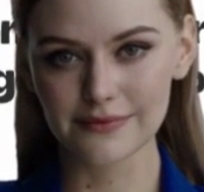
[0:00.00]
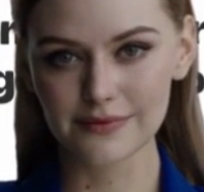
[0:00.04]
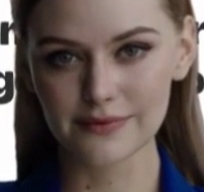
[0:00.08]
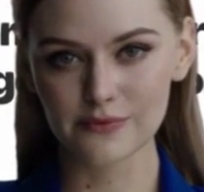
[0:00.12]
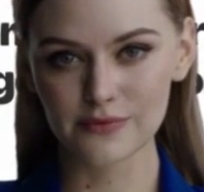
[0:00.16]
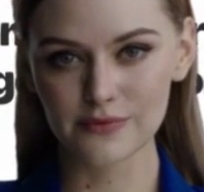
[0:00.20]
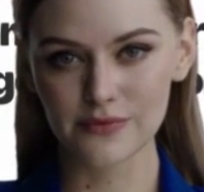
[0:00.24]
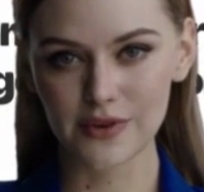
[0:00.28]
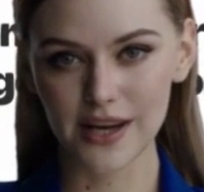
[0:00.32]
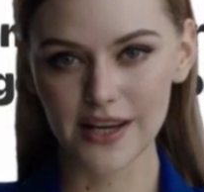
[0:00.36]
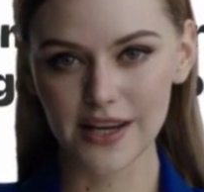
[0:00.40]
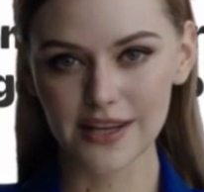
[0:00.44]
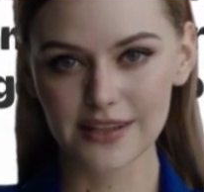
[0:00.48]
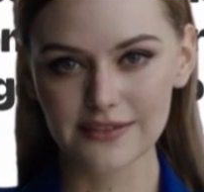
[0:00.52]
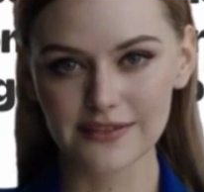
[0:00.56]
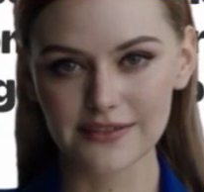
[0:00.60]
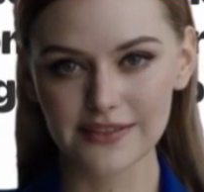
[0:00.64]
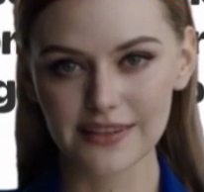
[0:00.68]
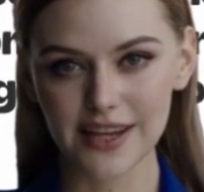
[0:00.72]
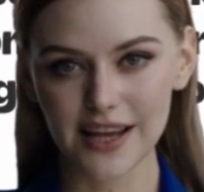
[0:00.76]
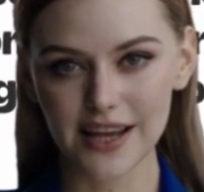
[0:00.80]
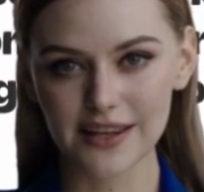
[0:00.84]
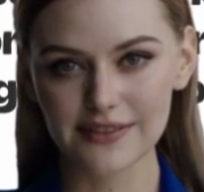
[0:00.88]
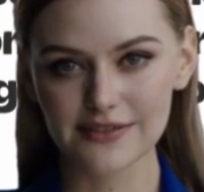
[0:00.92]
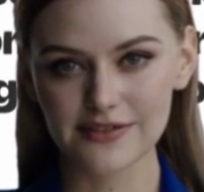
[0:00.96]
Ready to
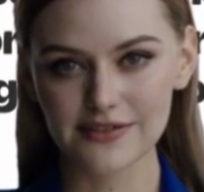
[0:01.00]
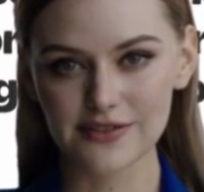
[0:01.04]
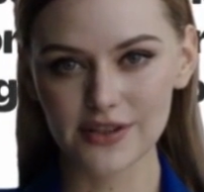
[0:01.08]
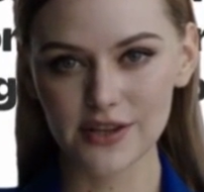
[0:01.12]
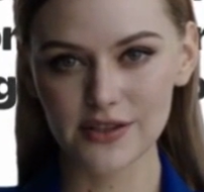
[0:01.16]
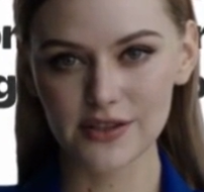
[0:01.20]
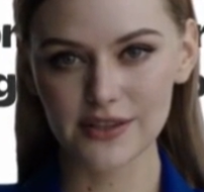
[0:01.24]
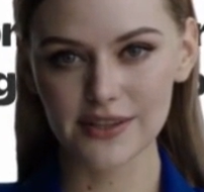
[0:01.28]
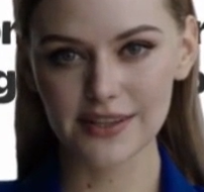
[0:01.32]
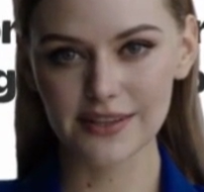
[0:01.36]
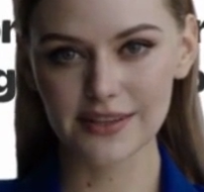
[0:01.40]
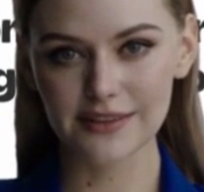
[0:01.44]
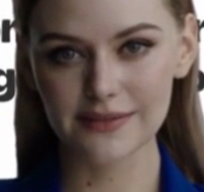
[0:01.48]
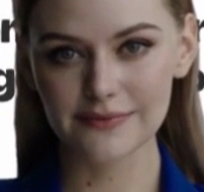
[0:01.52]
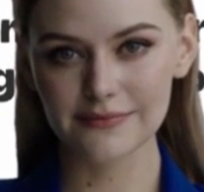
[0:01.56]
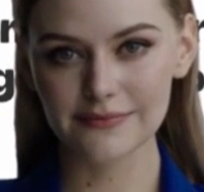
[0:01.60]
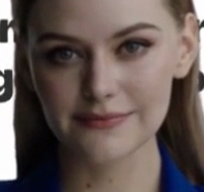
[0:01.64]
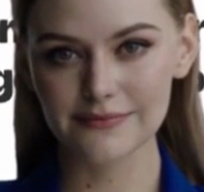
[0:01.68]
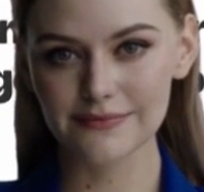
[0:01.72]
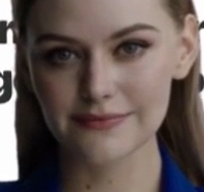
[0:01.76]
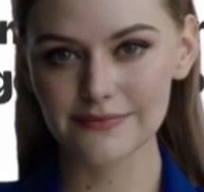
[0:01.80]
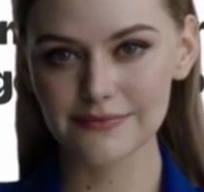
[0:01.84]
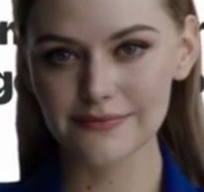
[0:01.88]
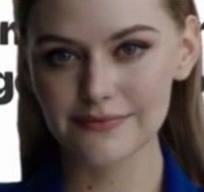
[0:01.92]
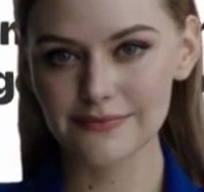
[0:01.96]
get started?
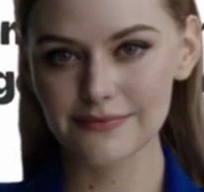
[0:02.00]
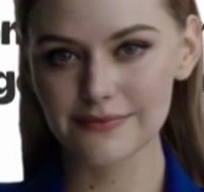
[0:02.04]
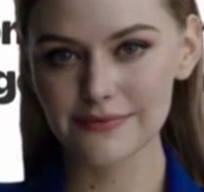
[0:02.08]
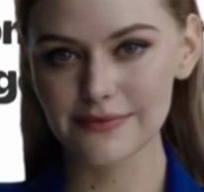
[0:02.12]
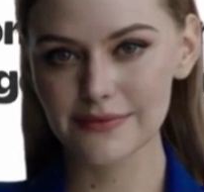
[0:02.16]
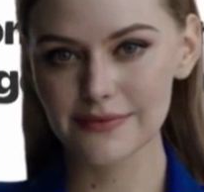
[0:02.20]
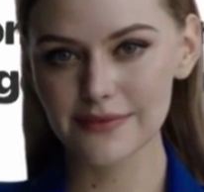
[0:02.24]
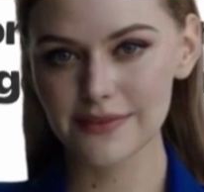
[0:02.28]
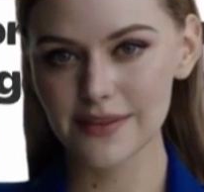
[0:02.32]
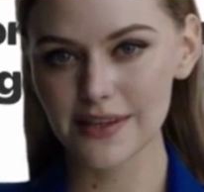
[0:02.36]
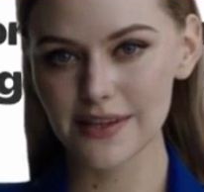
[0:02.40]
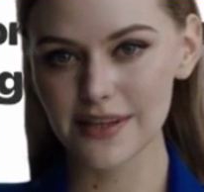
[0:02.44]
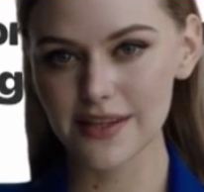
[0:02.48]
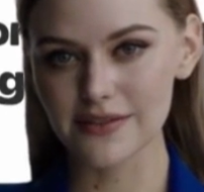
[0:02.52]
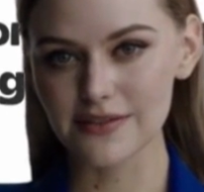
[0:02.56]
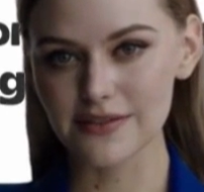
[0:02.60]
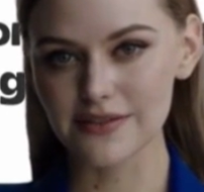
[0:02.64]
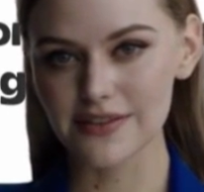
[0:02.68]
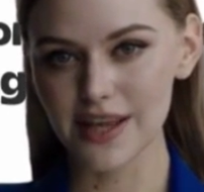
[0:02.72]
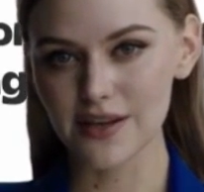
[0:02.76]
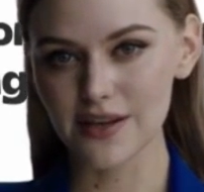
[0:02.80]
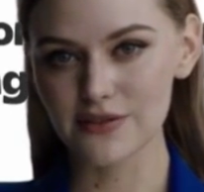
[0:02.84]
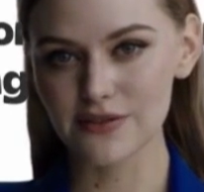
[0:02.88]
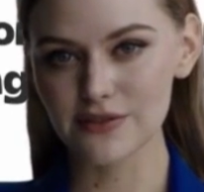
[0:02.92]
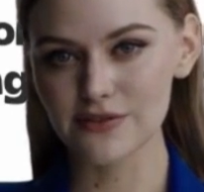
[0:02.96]
Here's
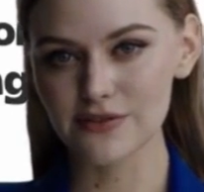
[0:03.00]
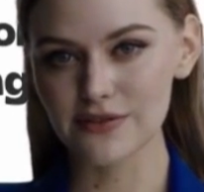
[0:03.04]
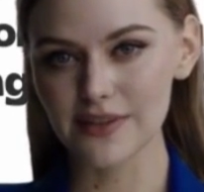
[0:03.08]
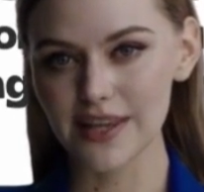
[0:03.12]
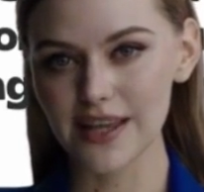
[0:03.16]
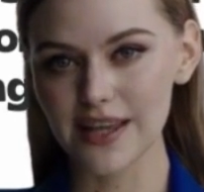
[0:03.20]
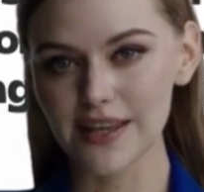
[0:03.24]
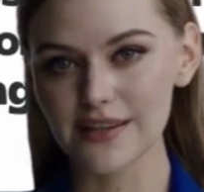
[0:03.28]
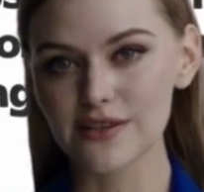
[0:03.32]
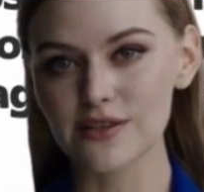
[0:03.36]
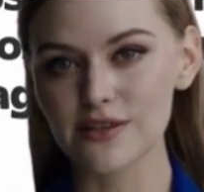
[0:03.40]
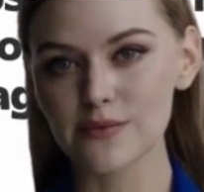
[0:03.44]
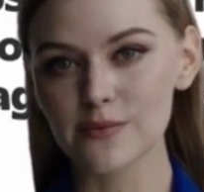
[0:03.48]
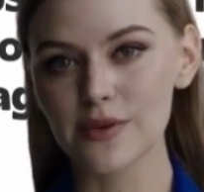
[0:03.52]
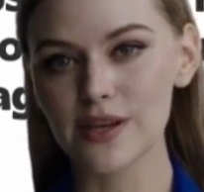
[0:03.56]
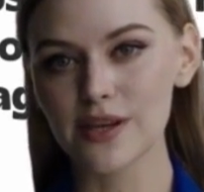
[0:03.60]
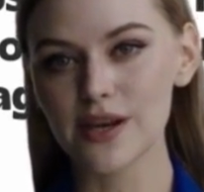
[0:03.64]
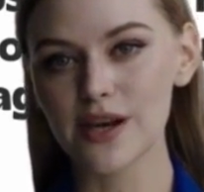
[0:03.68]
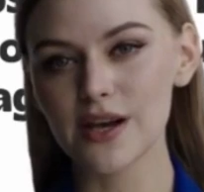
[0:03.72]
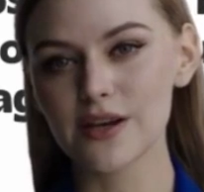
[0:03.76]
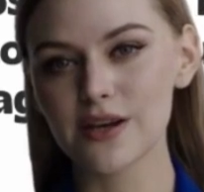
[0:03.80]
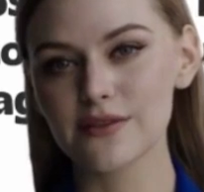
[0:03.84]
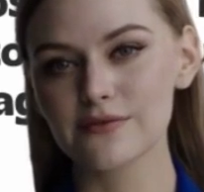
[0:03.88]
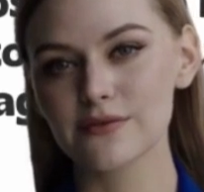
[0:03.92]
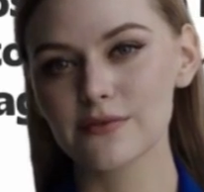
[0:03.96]
how to create your
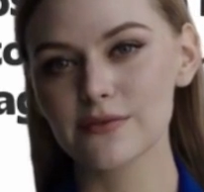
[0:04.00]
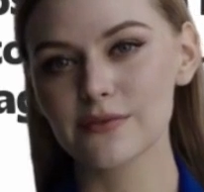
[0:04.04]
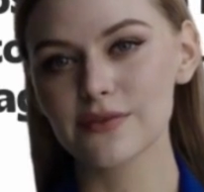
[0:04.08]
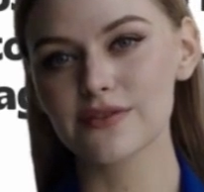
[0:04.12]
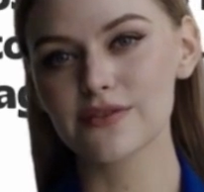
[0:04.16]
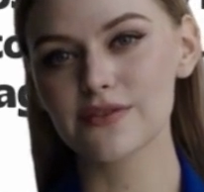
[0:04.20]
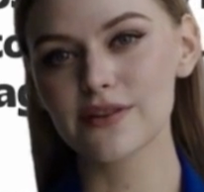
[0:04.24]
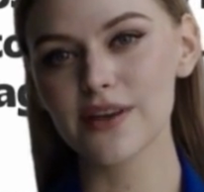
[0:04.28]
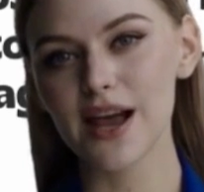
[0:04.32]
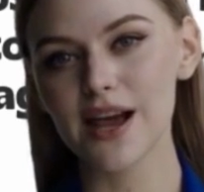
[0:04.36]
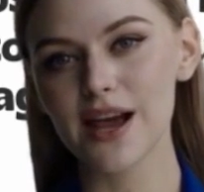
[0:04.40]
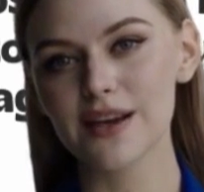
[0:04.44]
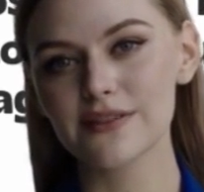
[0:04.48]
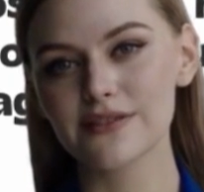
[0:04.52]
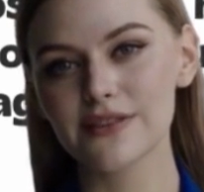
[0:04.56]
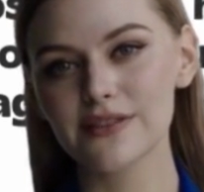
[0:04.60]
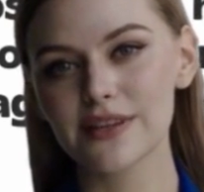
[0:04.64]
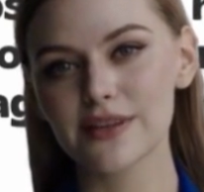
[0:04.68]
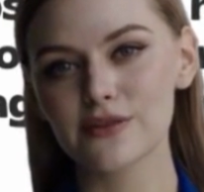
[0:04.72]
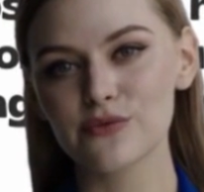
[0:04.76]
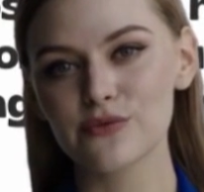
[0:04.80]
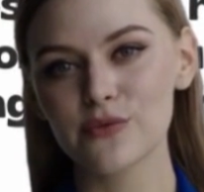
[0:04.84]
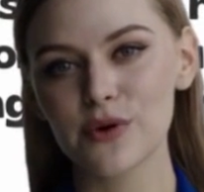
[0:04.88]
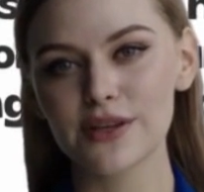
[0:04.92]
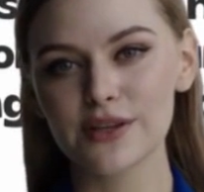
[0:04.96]
blog from scratch
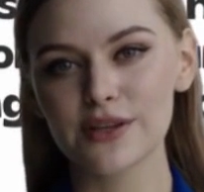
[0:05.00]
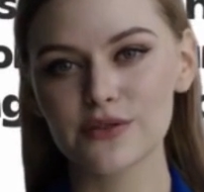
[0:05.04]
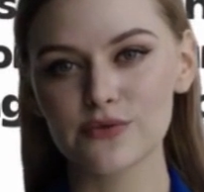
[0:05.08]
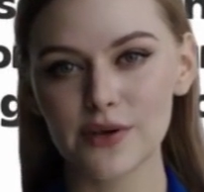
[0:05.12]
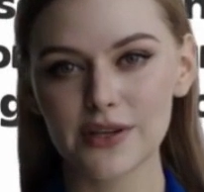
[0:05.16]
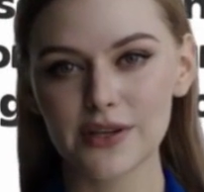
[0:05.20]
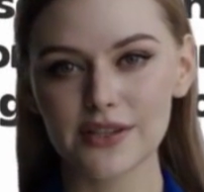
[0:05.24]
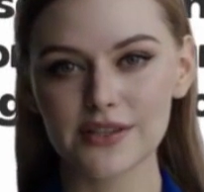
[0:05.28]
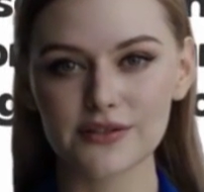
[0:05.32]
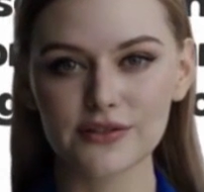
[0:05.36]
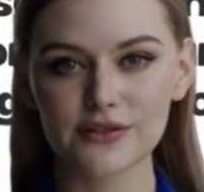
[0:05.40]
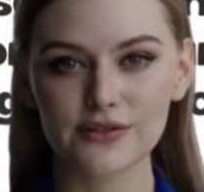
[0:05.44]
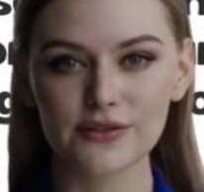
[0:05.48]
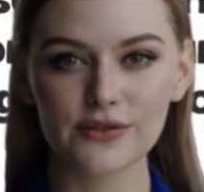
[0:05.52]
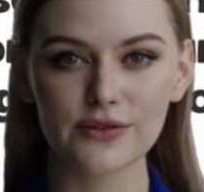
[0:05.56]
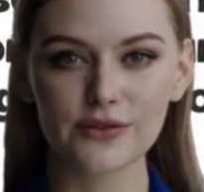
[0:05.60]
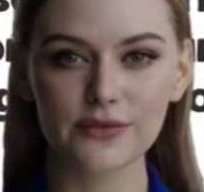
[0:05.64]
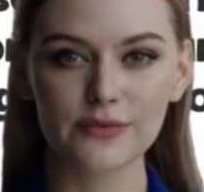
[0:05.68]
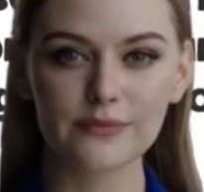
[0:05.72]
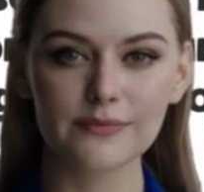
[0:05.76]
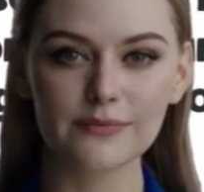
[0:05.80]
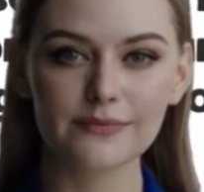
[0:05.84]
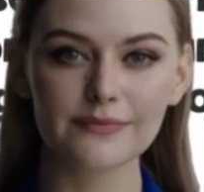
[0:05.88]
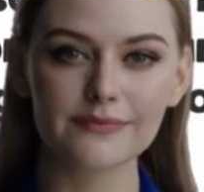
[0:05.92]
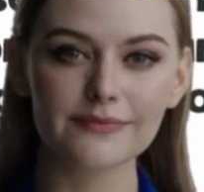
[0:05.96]
in
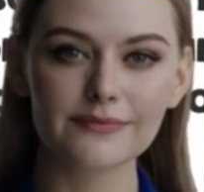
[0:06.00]
2022.